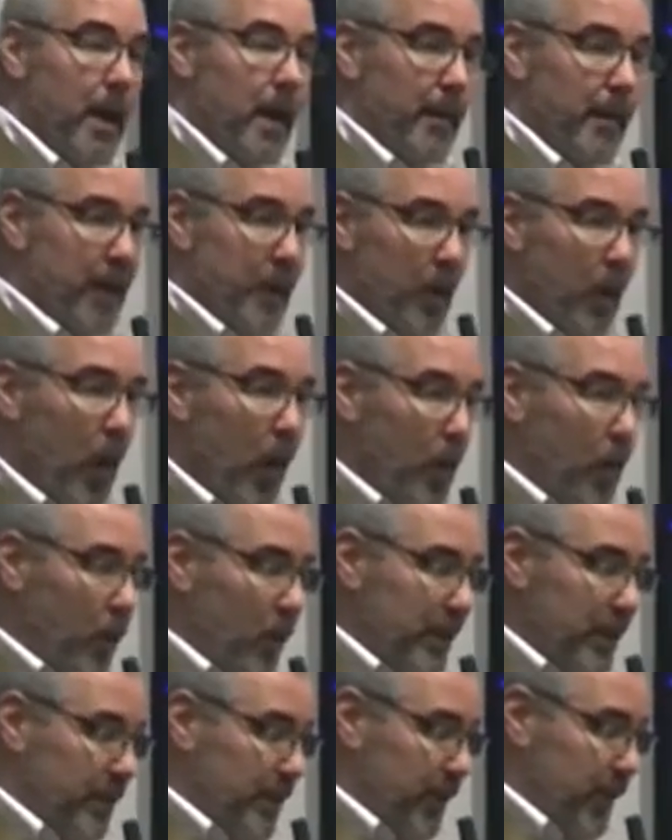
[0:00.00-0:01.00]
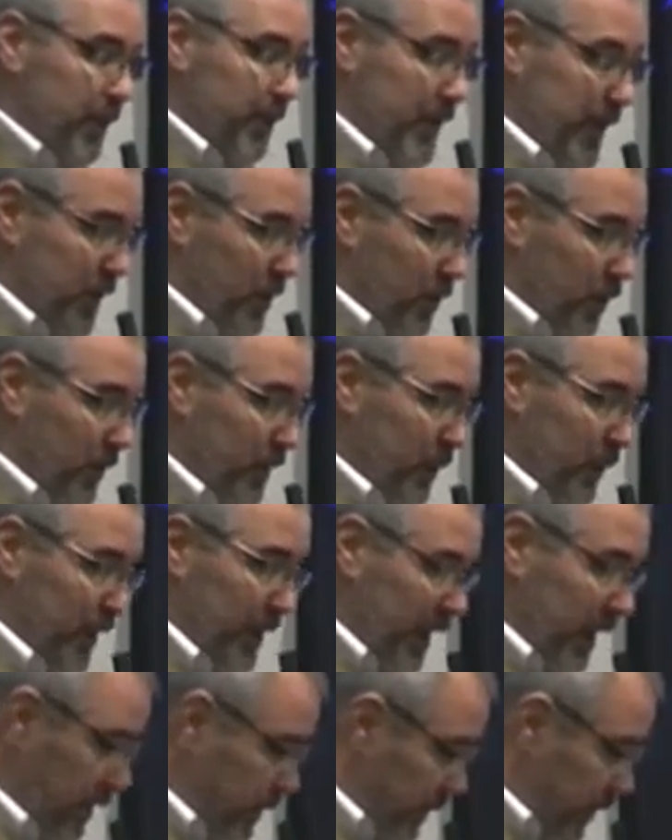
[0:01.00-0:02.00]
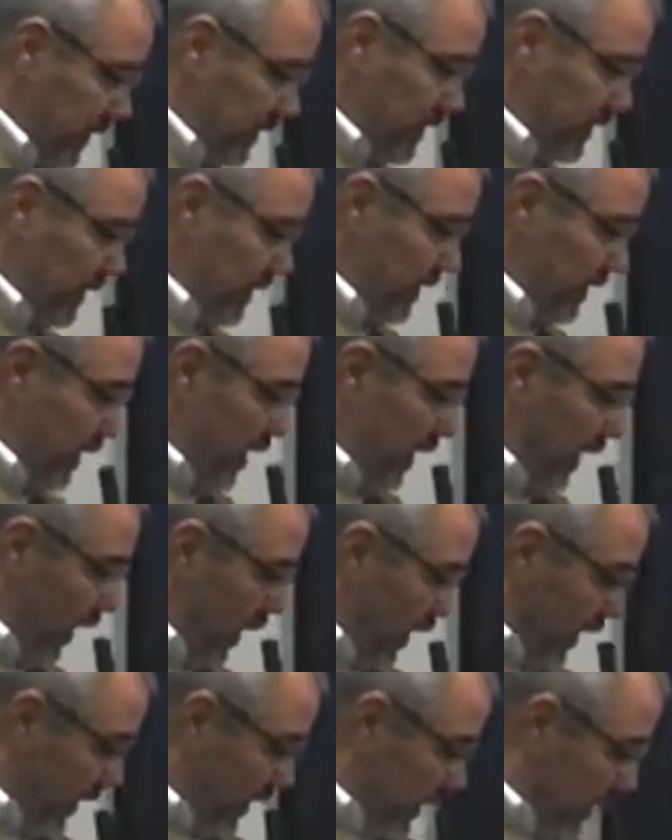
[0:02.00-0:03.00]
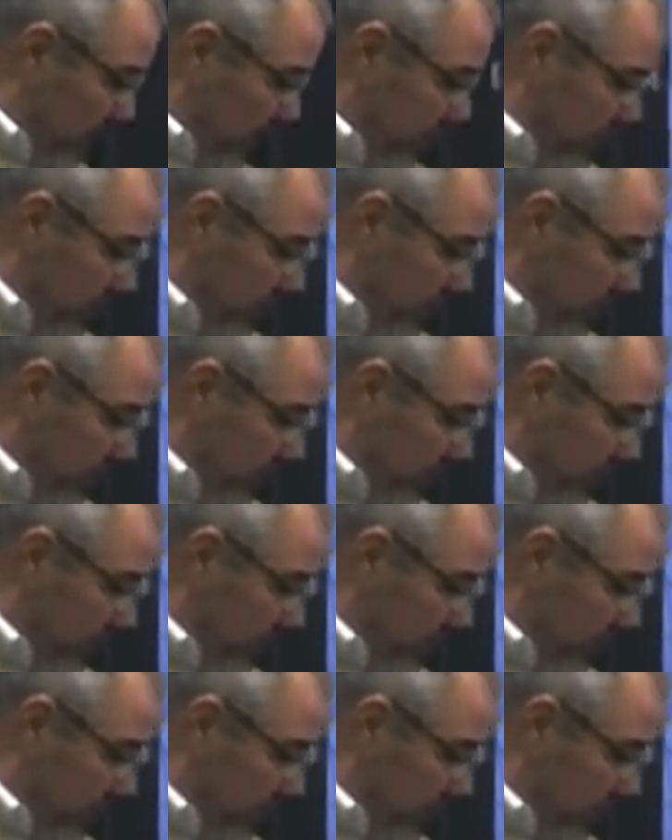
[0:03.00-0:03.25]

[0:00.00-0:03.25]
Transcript: But along with the P thirty-one hundred are